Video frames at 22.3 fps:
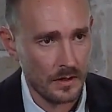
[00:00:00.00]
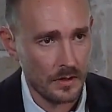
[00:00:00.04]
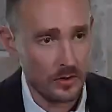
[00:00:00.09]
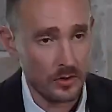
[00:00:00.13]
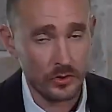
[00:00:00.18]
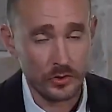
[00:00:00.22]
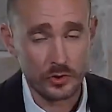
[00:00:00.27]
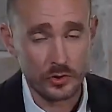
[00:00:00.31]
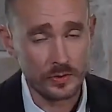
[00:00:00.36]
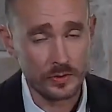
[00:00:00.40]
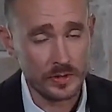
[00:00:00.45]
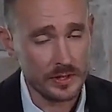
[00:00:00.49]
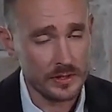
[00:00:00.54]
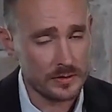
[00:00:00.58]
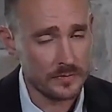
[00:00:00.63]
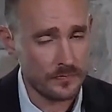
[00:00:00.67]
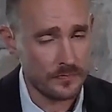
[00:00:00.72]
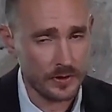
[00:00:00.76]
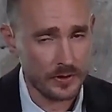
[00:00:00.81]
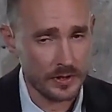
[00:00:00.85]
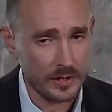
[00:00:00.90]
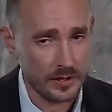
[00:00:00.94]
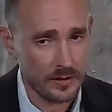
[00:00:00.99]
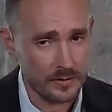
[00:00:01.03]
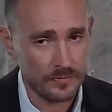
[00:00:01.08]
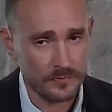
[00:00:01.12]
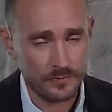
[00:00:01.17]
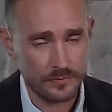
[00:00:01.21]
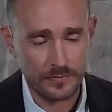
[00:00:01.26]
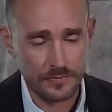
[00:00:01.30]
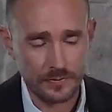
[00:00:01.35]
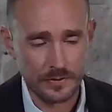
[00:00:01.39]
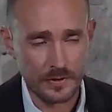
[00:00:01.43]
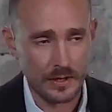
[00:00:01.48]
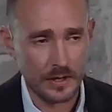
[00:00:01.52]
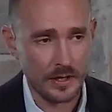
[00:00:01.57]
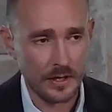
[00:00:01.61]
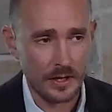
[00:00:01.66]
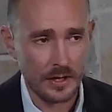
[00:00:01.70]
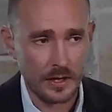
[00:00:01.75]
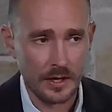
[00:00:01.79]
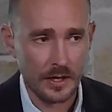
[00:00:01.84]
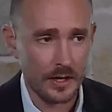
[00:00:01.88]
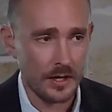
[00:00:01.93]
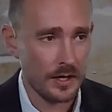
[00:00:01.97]
Who you need to forgive,
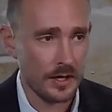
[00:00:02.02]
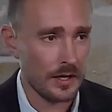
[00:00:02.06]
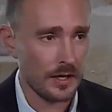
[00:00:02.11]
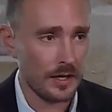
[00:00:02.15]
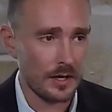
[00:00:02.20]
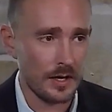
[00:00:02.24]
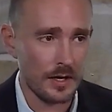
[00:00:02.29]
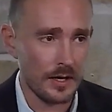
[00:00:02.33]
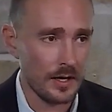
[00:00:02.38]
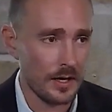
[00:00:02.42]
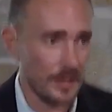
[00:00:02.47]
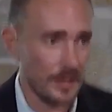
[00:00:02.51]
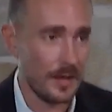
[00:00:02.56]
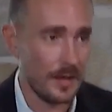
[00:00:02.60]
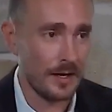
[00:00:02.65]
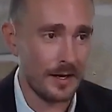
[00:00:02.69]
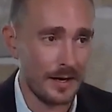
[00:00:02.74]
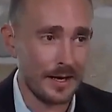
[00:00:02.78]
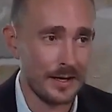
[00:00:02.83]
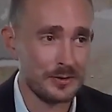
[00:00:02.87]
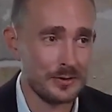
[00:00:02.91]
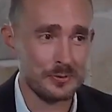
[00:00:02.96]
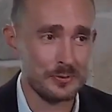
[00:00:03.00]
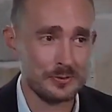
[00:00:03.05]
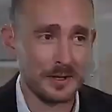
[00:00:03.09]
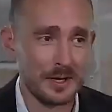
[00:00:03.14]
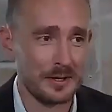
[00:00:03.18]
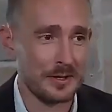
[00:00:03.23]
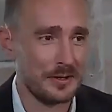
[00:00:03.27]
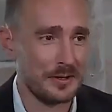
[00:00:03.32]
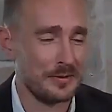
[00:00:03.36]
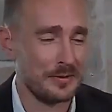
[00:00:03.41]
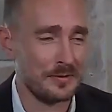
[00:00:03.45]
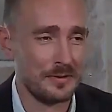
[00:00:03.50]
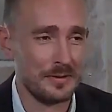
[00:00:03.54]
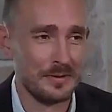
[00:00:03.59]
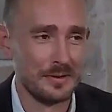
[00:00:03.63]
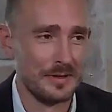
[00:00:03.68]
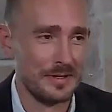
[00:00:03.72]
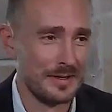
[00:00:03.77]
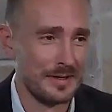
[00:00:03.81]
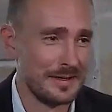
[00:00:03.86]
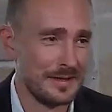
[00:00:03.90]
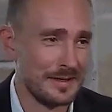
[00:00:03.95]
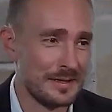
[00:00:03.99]
I do not know.
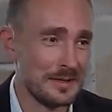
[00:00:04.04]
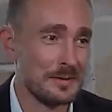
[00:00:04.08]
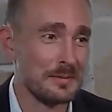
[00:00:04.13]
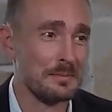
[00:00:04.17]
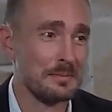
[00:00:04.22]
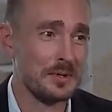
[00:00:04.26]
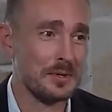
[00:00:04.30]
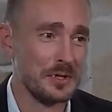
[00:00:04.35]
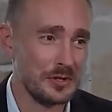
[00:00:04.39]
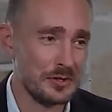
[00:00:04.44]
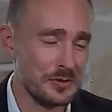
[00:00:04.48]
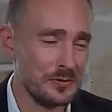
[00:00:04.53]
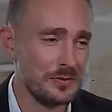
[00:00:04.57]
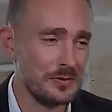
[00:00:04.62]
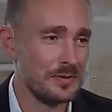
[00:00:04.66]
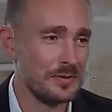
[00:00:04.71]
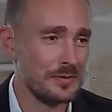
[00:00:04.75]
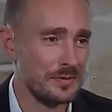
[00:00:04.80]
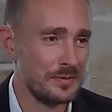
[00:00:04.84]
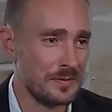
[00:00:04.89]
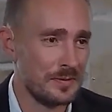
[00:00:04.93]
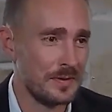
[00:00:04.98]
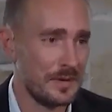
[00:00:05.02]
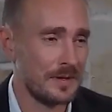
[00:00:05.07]
But you do.